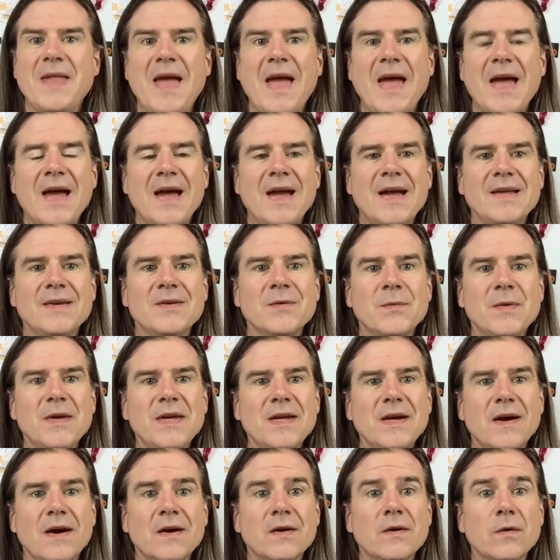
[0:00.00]
And
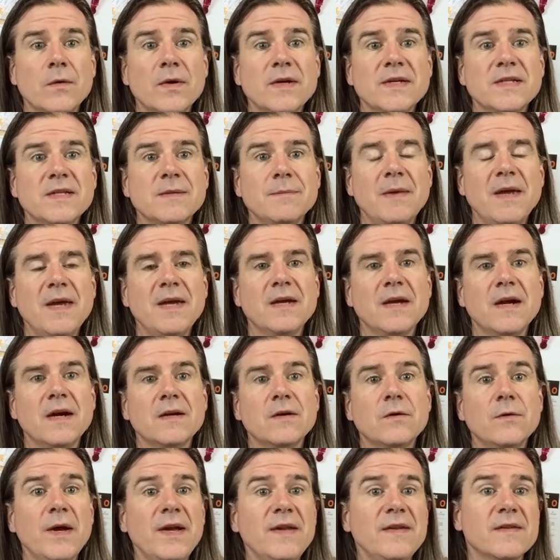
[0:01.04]
we are going to make a
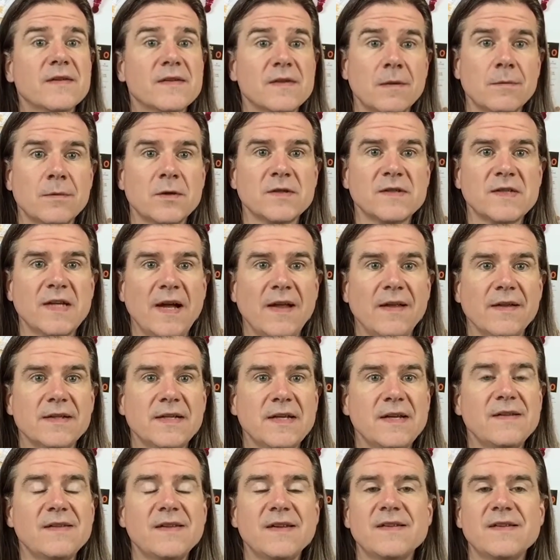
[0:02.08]
great summer salad.